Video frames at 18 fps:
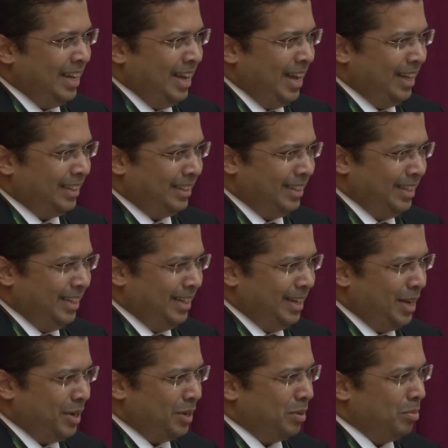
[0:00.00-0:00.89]
at the
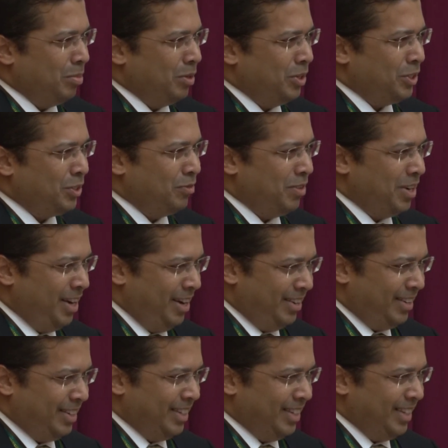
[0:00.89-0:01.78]
London Buddhist
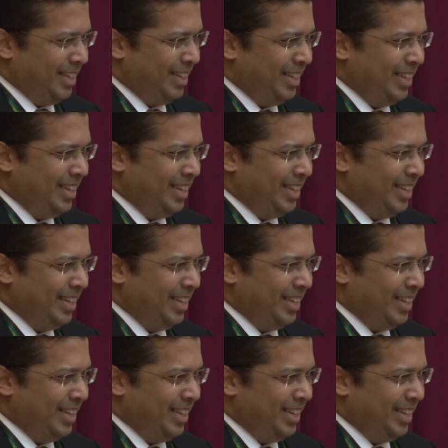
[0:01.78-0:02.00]
Vihara